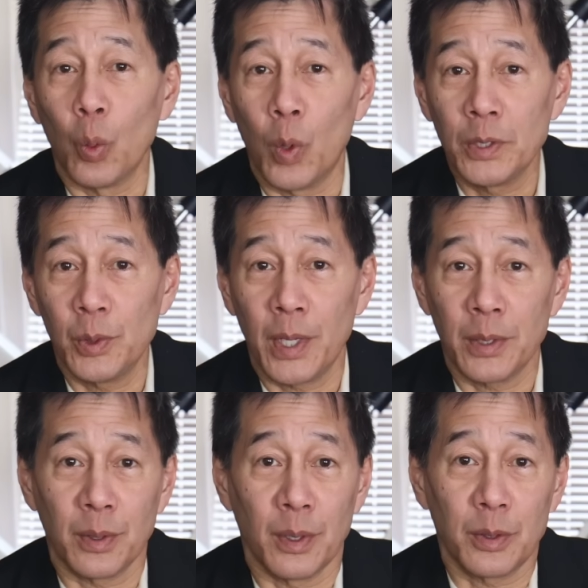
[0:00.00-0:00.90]
Once you
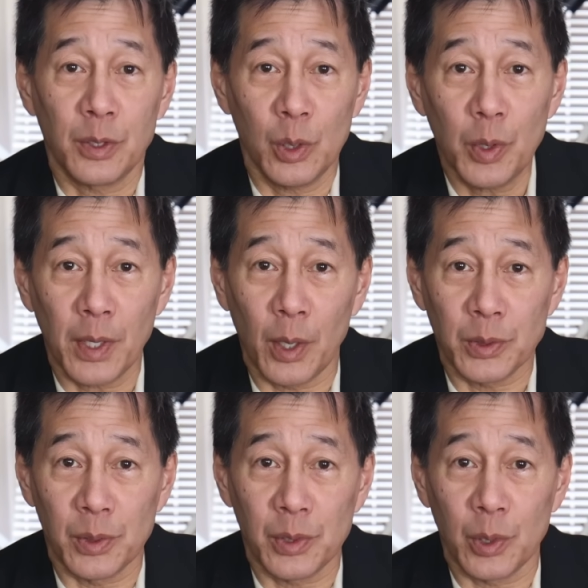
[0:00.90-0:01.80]
get to the
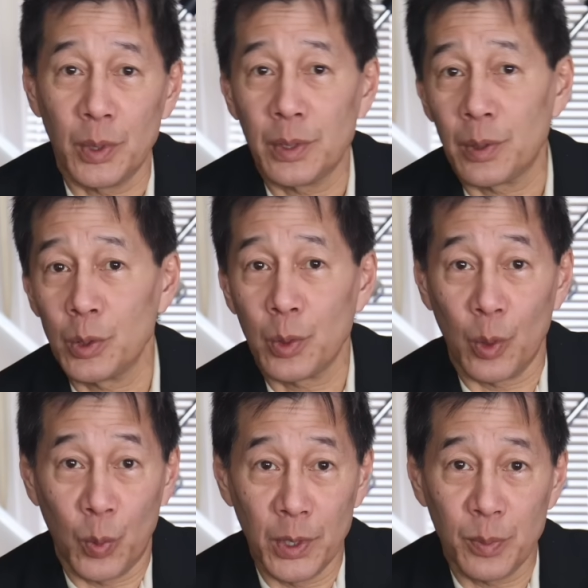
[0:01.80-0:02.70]
2000 series, those were
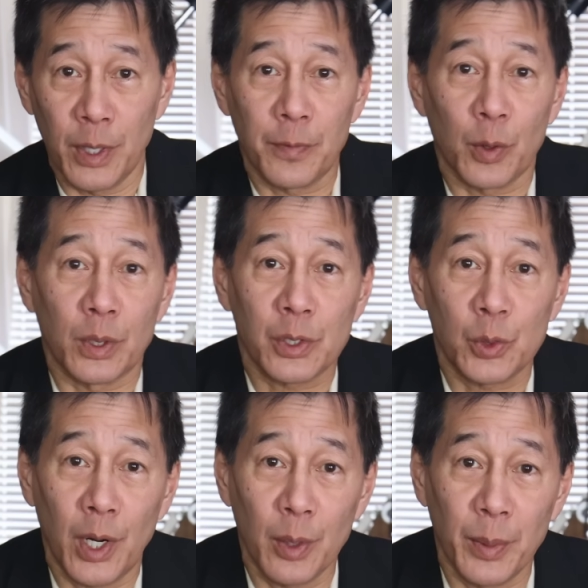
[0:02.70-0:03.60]
the ones meant for
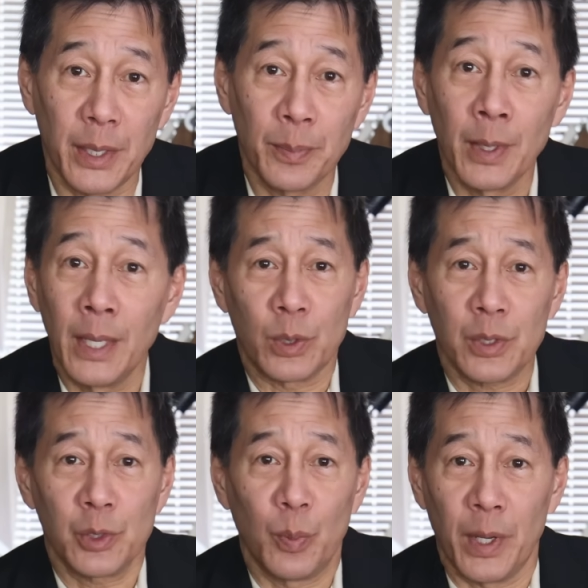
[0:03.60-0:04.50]
astronomy. There were
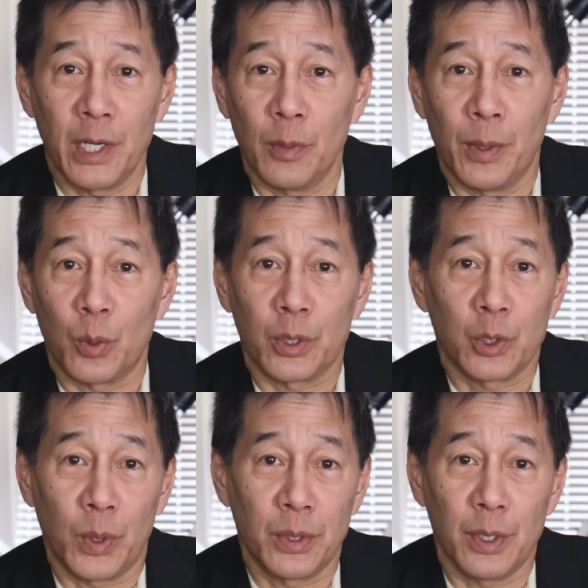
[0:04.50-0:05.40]
just too many of them. There were
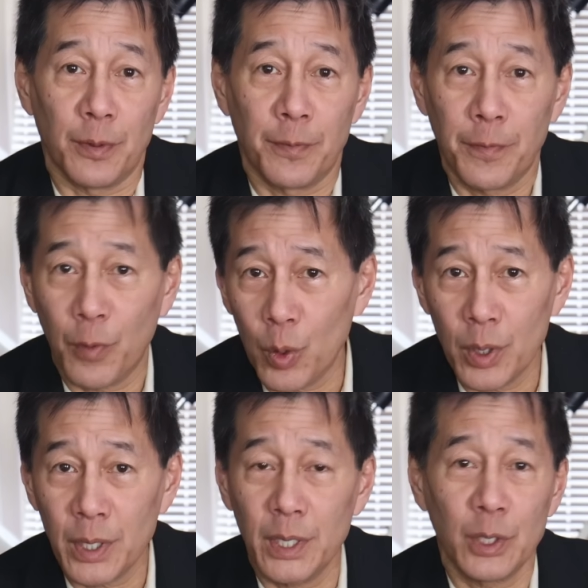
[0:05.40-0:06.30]

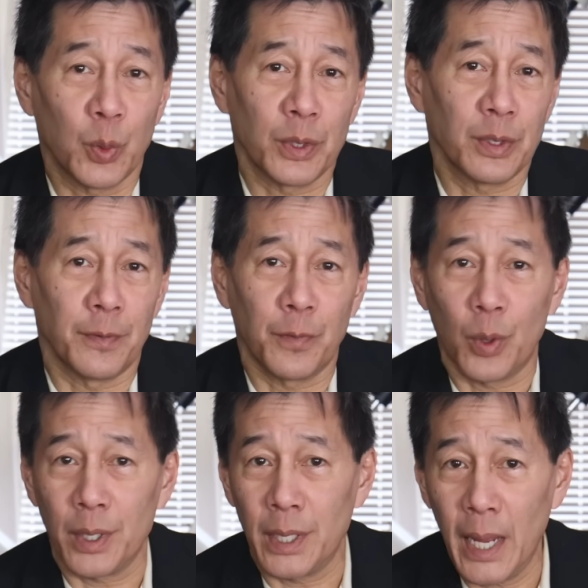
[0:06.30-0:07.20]
2040,
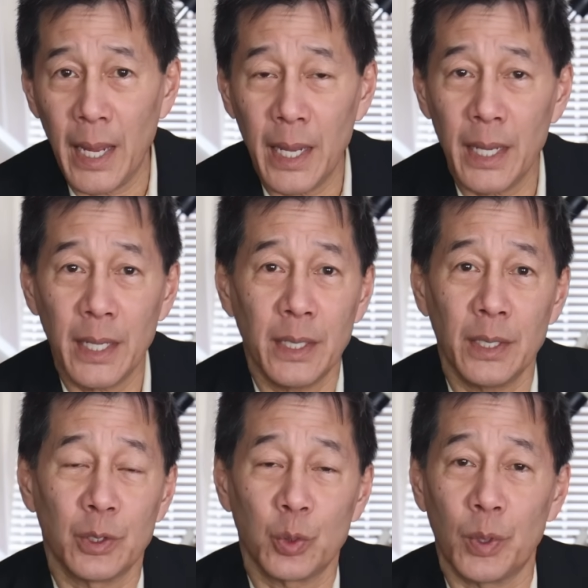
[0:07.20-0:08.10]

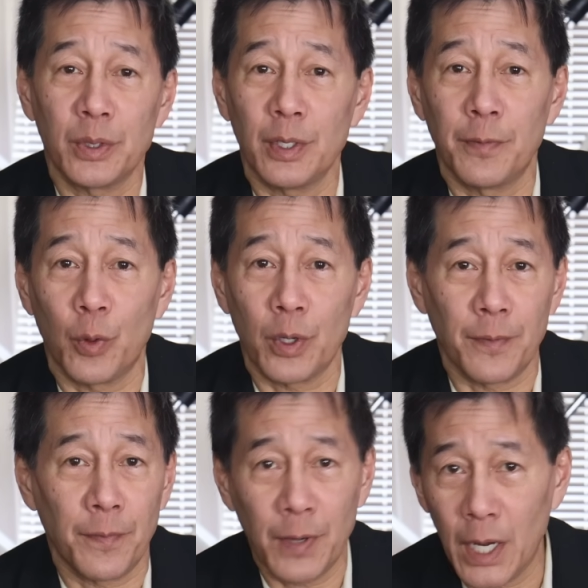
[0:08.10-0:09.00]
2040A,
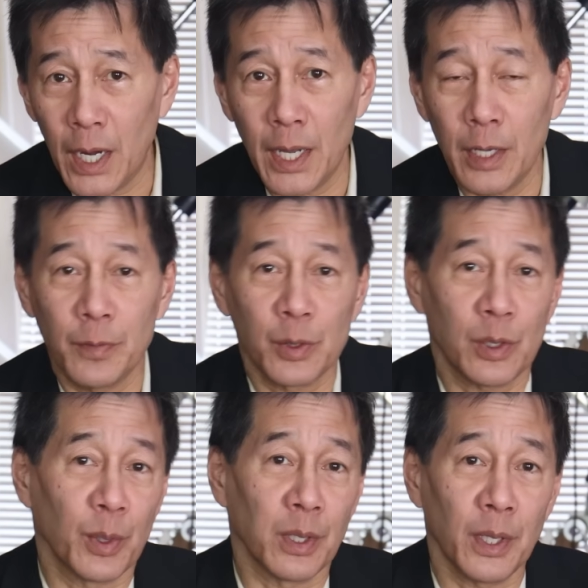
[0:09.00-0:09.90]
2045.
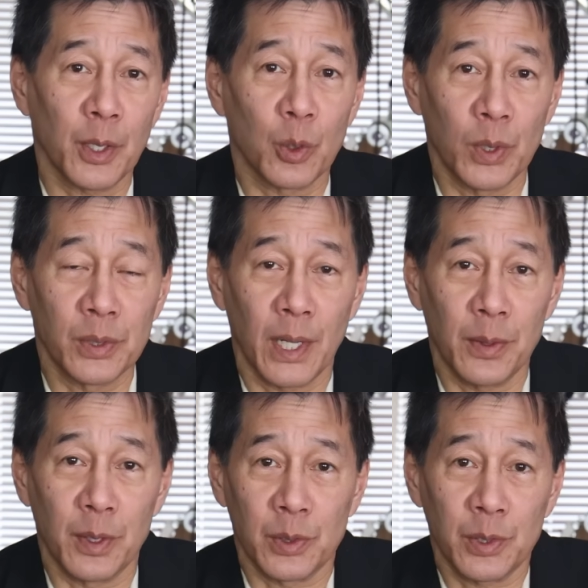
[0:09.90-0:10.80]
Some of the later ones
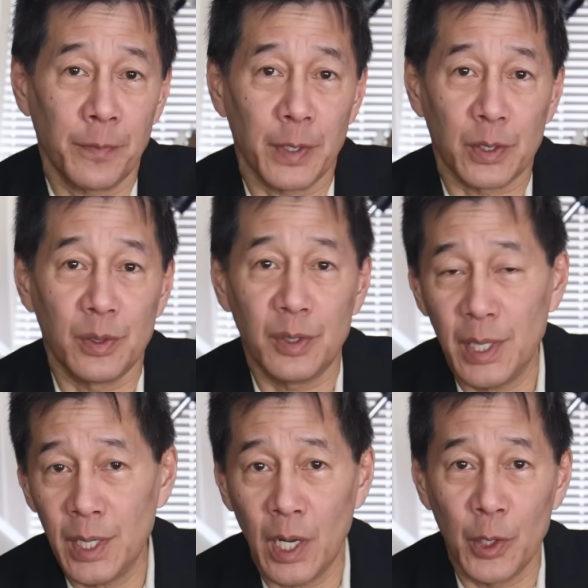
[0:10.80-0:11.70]
had the suffix
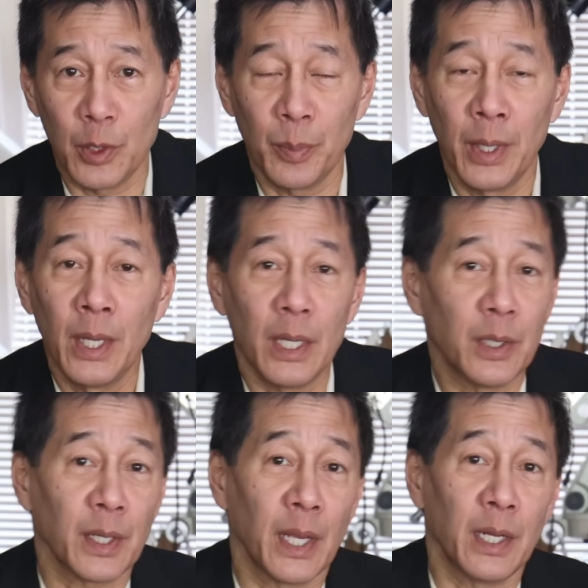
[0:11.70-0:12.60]
D on them,
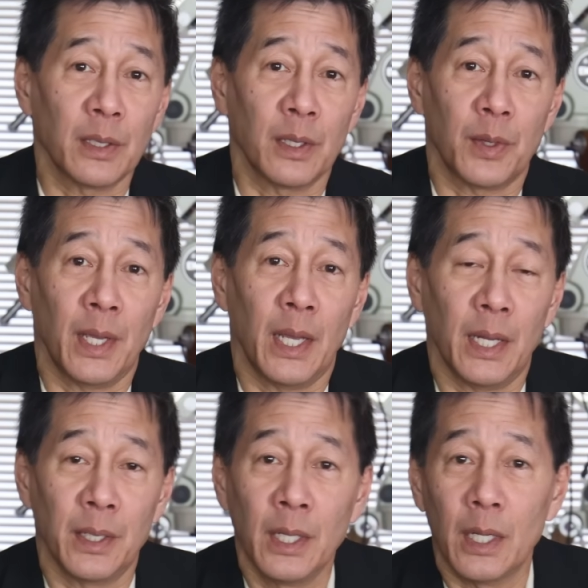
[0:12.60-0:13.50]
indicating that they
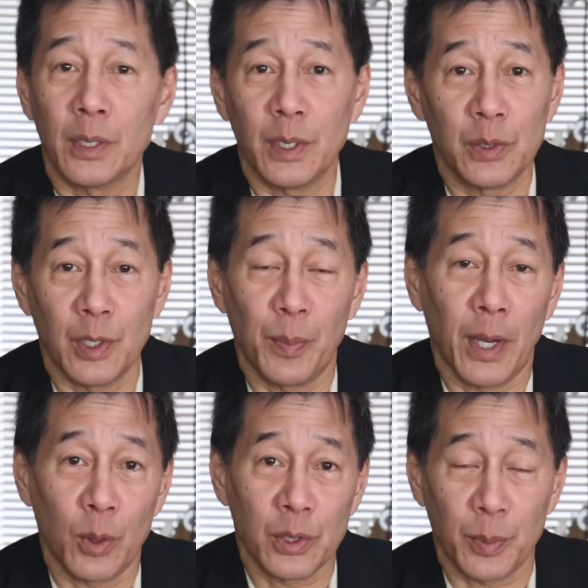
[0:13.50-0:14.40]
had a DC
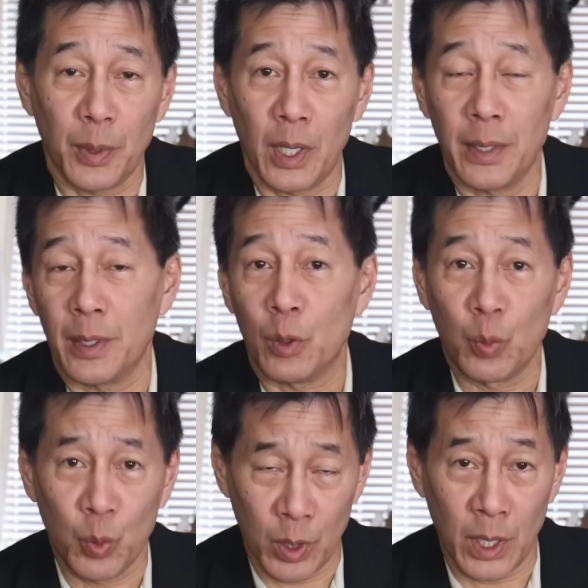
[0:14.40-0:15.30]
power supply that
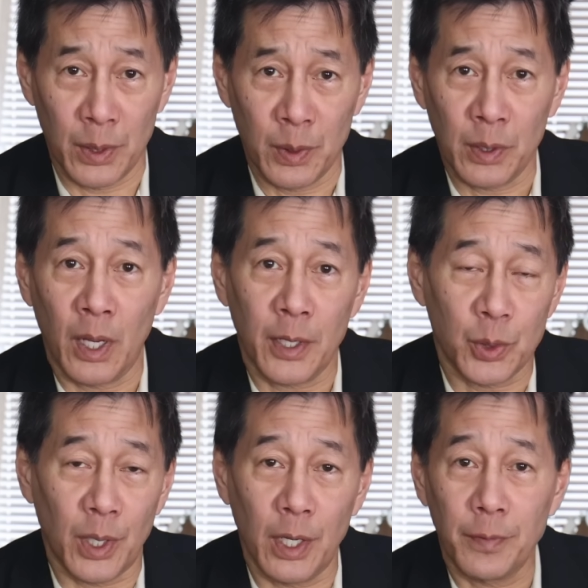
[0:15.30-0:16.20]
could work on the clock
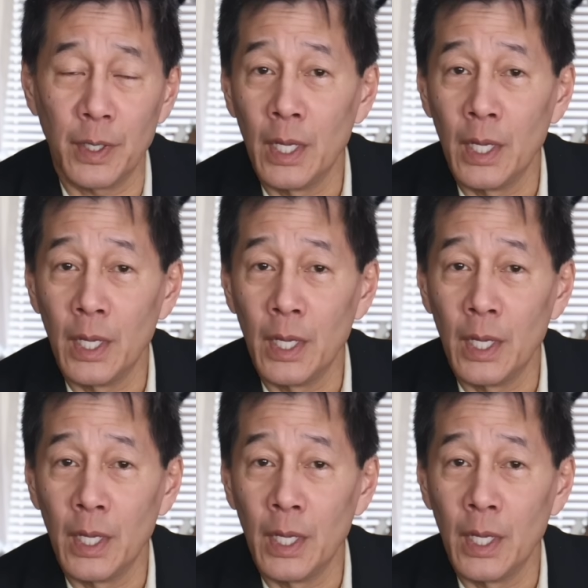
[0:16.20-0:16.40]
drive.